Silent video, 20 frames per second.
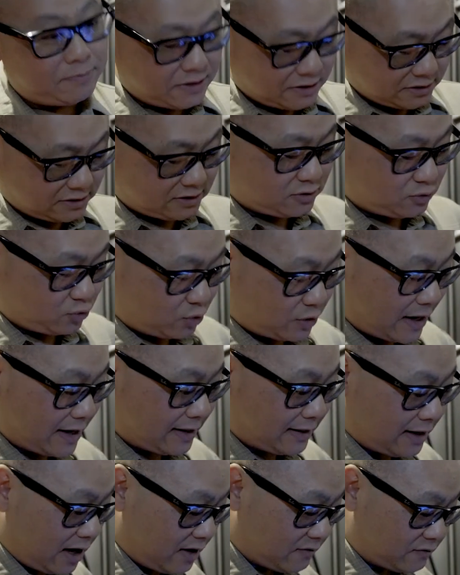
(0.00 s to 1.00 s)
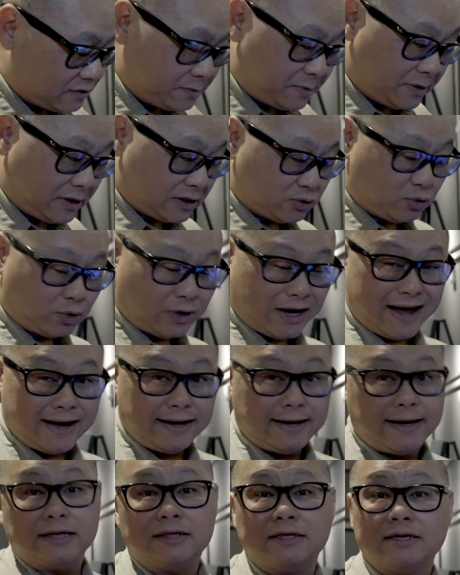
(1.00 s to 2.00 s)
This is what I love, is because when I
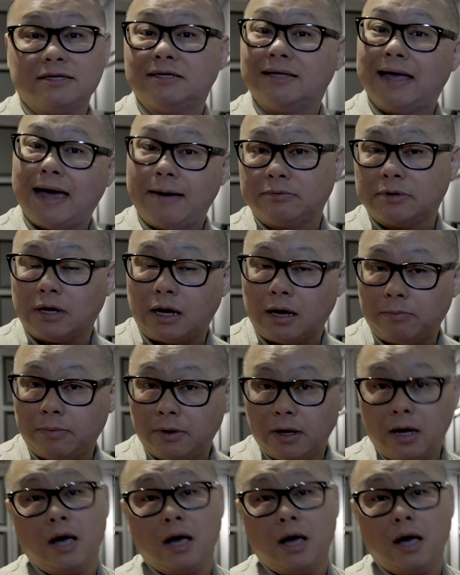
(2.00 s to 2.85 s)
get this laptop,